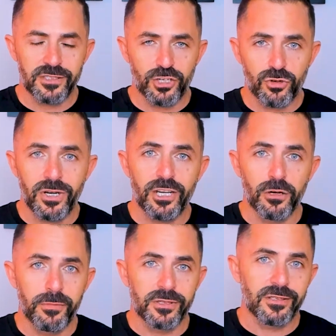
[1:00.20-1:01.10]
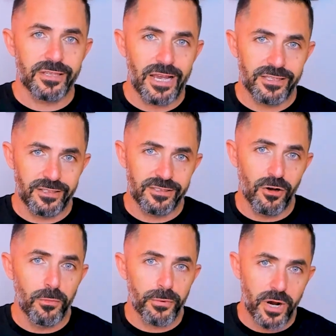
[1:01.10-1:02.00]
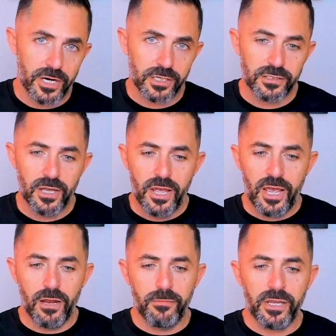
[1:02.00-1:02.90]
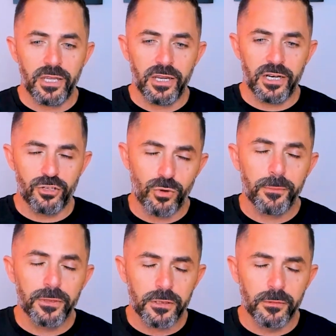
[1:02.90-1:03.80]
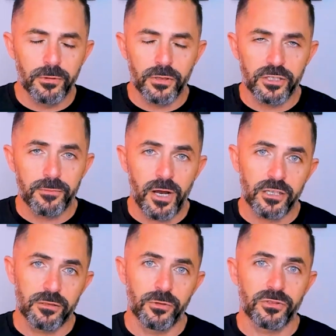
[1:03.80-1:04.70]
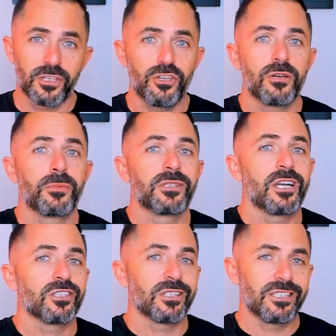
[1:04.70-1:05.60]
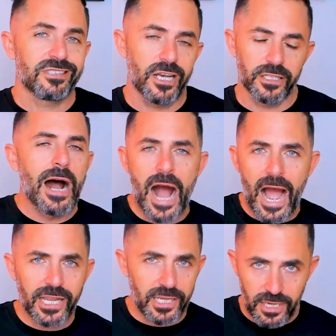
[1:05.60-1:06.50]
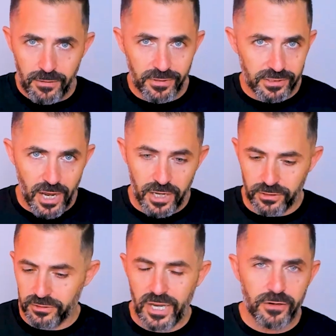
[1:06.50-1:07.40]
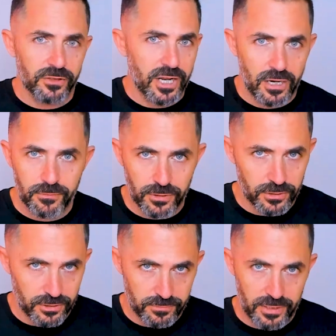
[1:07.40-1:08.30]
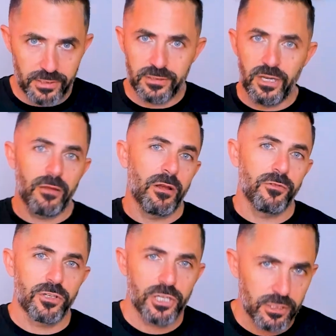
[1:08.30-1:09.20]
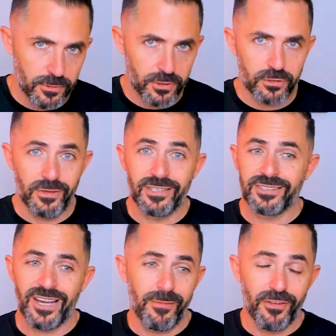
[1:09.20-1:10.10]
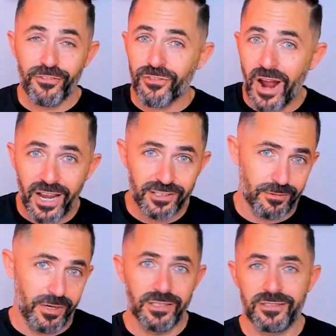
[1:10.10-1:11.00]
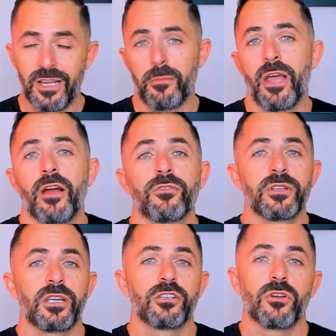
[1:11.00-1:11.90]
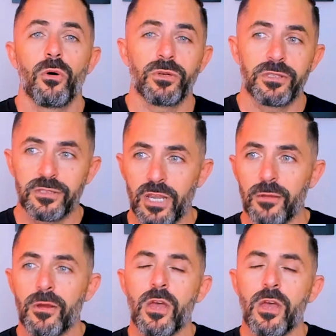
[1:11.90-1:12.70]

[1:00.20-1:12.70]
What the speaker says: and treating your business as its own product and making it as replicable as possible so that you could potentially sell it. i.e. McDonald's, every hamburger is made the same, every cheeseburger is made the same, the fries are made the same, everything is always the same.